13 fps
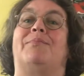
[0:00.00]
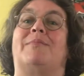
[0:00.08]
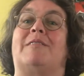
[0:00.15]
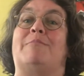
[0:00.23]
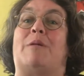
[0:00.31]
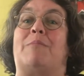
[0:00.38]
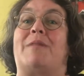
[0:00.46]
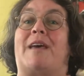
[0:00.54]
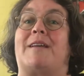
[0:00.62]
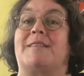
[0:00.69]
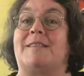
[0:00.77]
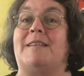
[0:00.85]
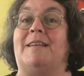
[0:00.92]
Remember
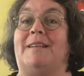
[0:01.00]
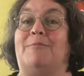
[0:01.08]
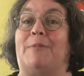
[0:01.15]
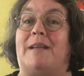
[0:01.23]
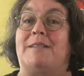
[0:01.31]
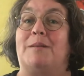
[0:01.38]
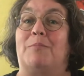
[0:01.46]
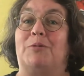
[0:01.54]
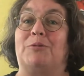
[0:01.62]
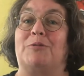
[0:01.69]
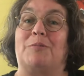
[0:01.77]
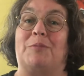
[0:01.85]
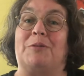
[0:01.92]
that scene where
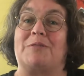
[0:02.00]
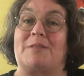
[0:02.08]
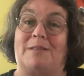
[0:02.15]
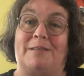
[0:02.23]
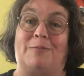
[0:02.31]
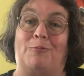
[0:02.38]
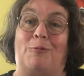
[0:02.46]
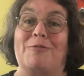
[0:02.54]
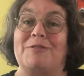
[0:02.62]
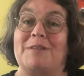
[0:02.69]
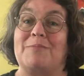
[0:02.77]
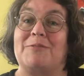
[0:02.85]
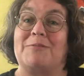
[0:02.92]
Dumbledore puts the
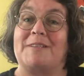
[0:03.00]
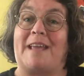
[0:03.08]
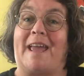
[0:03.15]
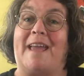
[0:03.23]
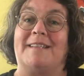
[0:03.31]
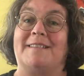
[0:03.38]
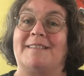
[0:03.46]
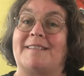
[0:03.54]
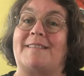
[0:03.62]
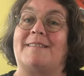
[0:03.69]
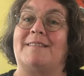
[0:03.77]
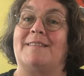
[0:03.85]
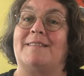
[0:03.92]
wand up to his head
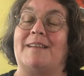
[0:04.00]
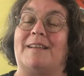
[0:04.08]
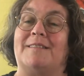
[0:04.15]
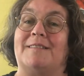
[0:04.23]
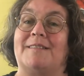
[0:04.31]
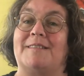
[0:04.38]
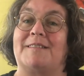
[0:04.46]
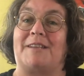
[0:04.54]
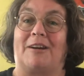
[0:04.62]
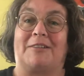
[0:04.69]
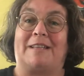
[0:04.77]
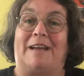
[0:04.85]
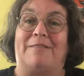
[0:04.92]
and
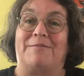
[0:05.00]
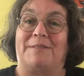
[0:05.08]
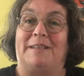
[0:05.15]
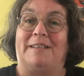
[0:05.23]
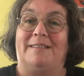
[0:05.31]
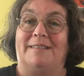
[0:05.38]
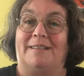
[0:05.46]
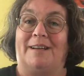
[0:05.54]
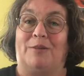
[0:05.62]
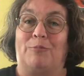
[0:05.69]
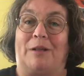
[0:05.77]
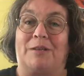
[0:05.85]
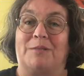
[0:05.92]
sucks out the
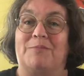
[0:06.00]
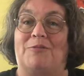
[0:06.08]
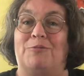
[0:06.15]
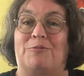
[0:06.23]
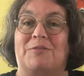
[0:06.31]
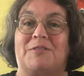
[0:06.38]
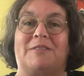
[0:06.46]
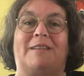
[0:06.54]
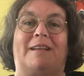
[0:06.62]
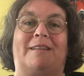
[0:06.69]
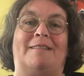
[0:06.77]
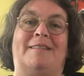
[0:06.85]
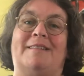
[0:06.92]
unwelcome thoughts and
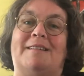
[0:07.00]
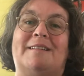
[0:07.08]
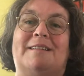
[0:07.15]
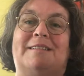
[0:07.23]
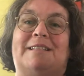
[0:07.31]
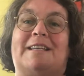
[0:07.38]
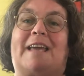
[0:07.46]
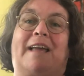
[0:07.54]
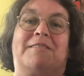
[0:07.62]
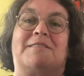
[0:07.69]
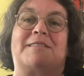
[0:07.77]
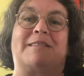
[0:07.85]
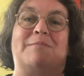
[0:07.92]
then
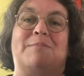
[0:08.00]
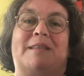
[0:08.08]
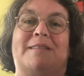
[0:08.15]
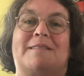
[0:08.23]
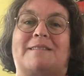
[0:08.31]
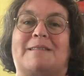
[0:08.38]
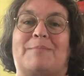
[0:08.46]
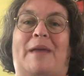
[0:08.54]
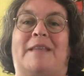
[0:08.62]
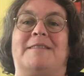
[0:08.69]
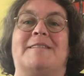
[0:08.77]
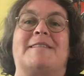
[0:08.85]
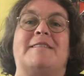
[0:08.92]
decants them into the
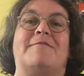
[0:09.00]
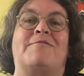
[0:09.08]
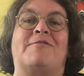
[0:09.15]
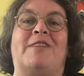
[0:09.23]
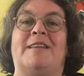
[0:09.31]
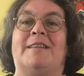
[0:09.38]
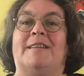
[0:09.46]
pensieve?